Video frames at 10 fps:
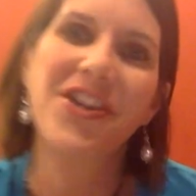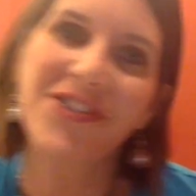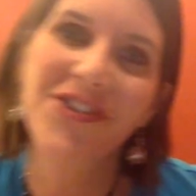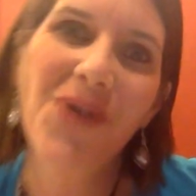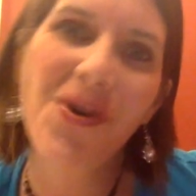
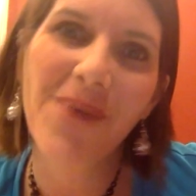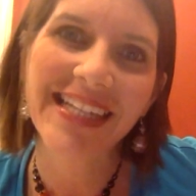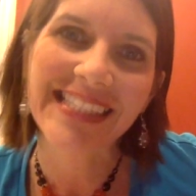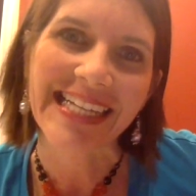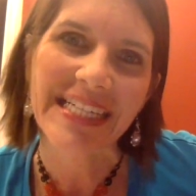your
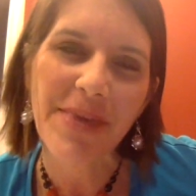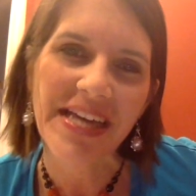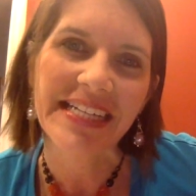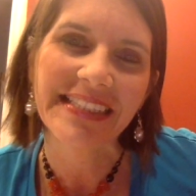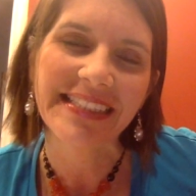Norwex
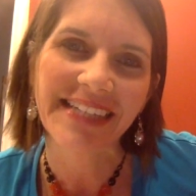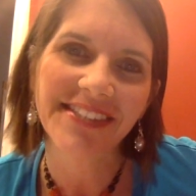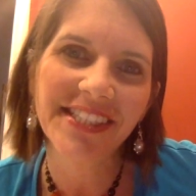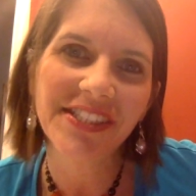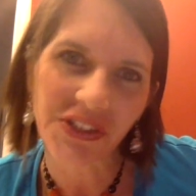independent
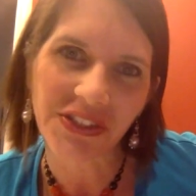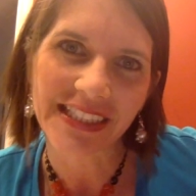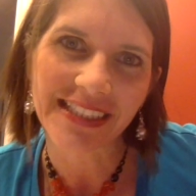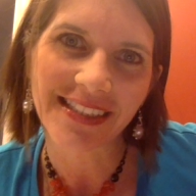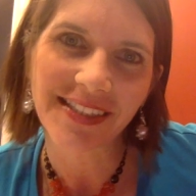sales
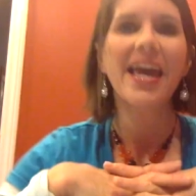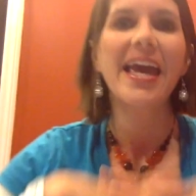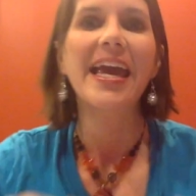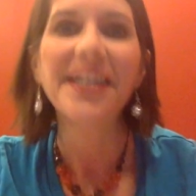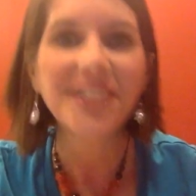consultant,
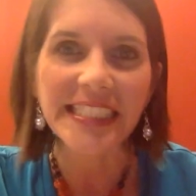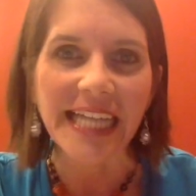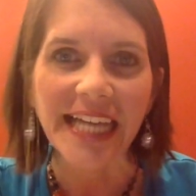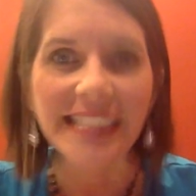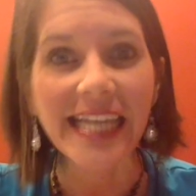here
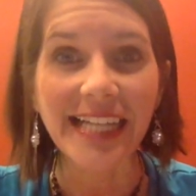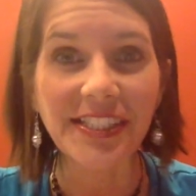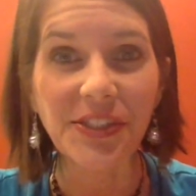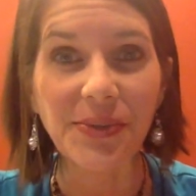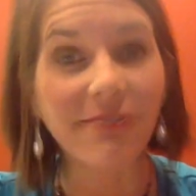today to
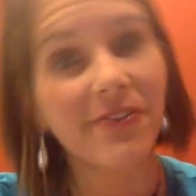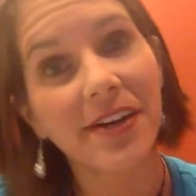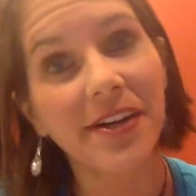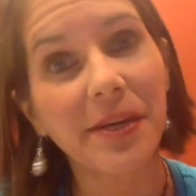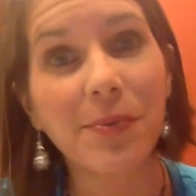ask you a
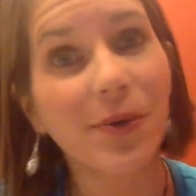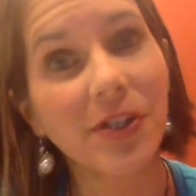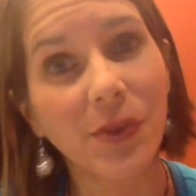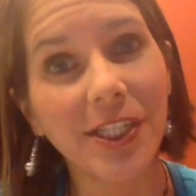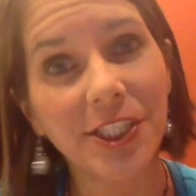very
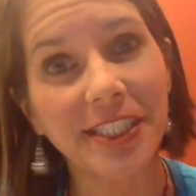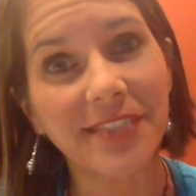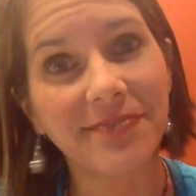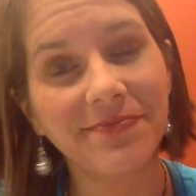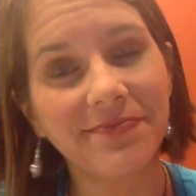important
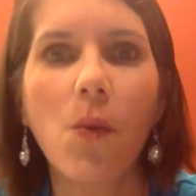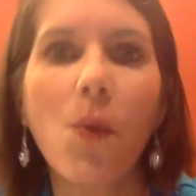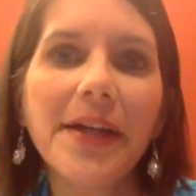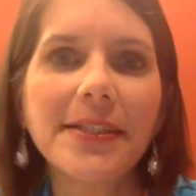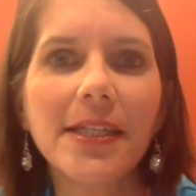question.
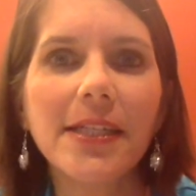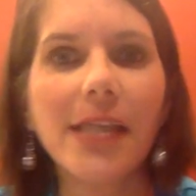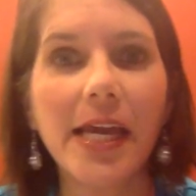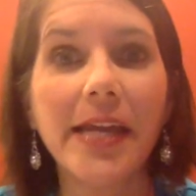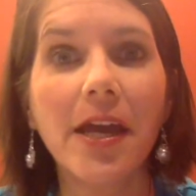What is
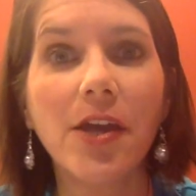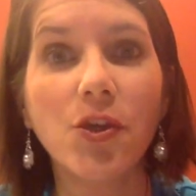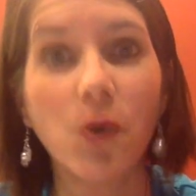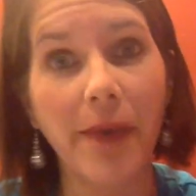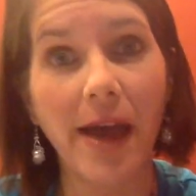in
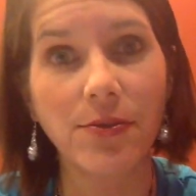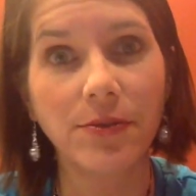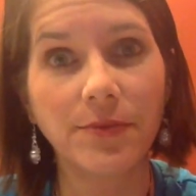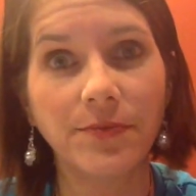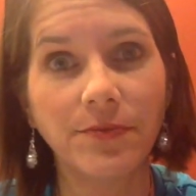your bathroom?